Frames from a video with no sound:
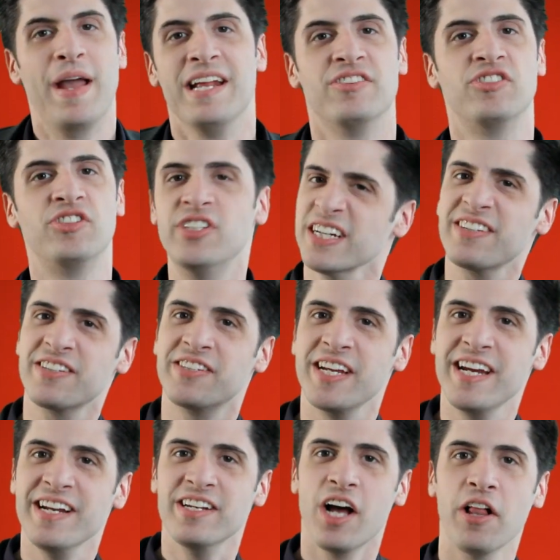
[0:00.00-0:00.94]
paid
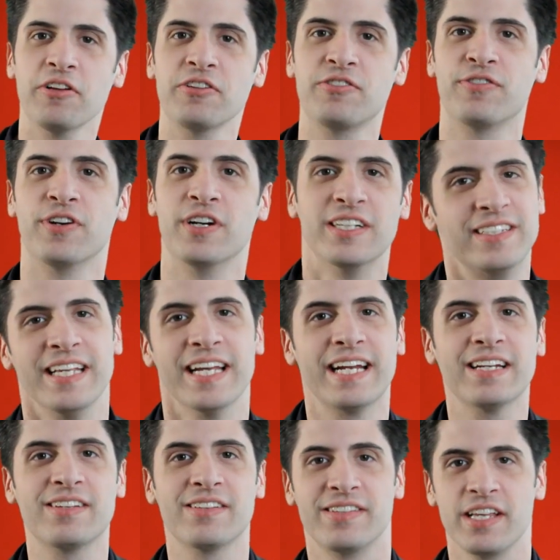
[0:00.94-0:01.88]
$16 for a
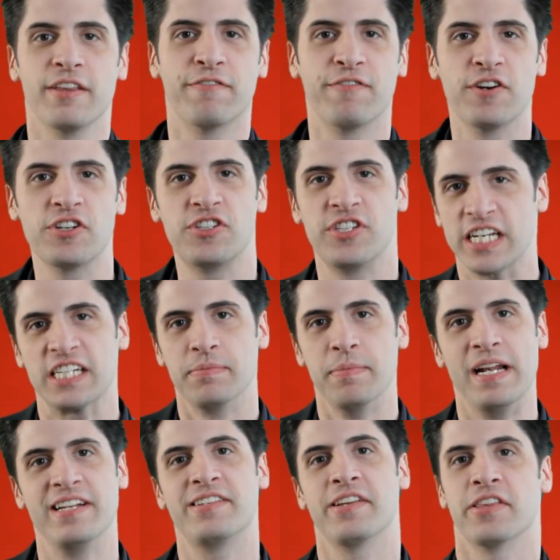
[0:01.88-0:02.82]
ticket to see the first 6
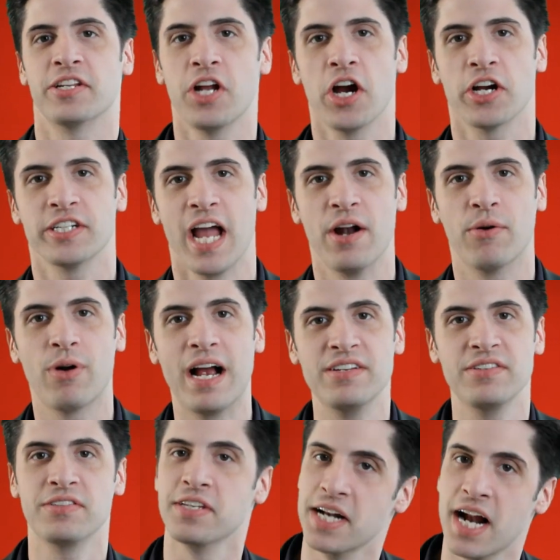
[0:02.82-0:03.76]
minutes of The Dark Knight
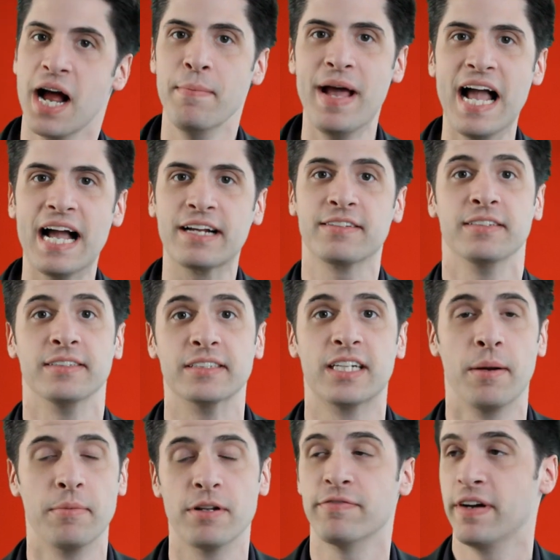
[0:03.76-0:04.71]
Rises in IMAX,
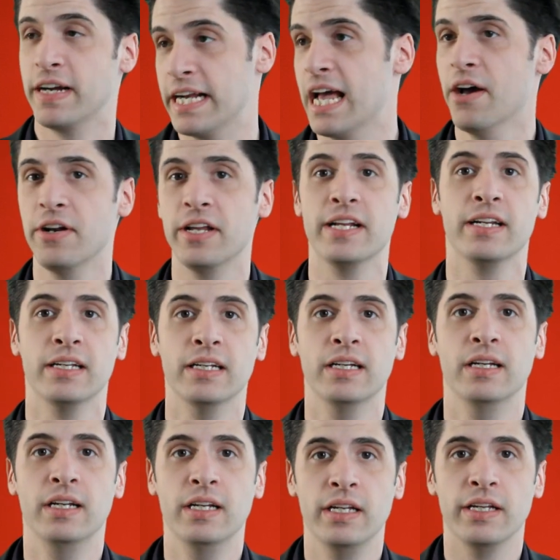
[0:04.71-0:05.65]
and come to find out it
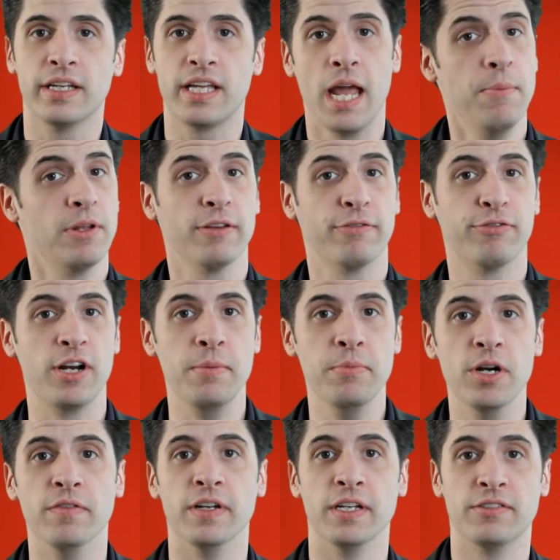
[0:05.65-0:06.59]
came with a free
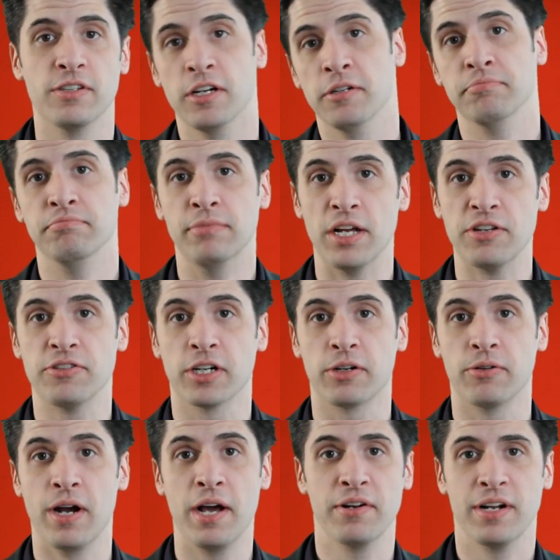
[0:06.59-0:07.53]
movie, so I
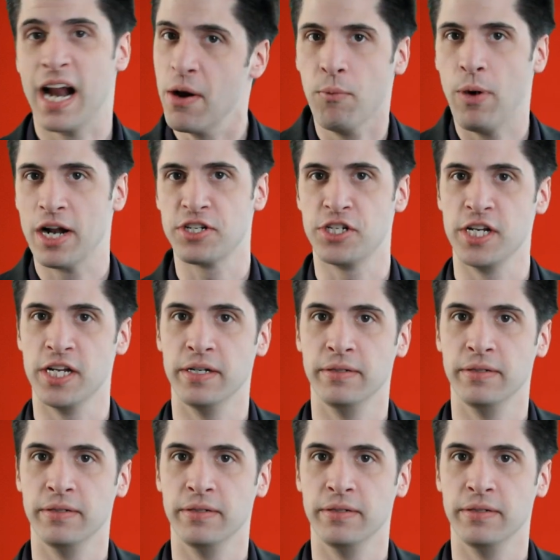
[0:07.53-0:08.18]
stuck around and I watched